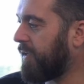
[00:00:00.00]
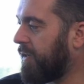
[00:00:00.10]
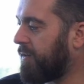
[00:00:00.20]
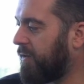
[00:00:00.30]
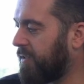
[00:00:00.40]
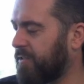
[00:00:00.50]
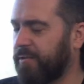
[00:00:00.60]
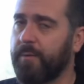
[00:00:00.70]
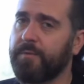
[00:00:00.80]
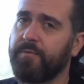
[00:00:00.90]
to get across in
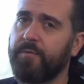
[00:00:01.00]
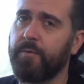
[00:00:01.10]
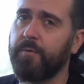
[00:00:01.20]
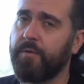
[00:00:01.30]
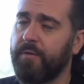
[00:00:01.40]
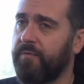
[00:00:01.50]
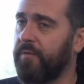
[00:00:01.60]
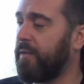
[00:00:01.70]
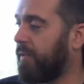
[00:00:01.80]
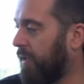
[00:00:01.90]
terms of tone and
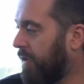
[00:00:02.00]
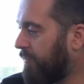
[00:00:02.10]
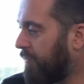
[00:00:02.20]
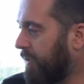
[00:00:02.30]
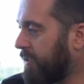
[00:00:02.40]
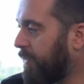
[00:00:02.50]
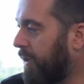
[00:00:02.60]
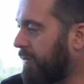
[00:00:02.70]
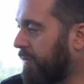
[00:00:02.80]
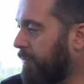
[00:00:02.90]
feel for this
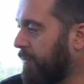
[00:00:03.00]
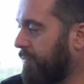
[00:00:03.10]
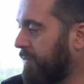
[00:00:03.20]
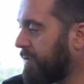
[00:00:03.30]
part of the movie.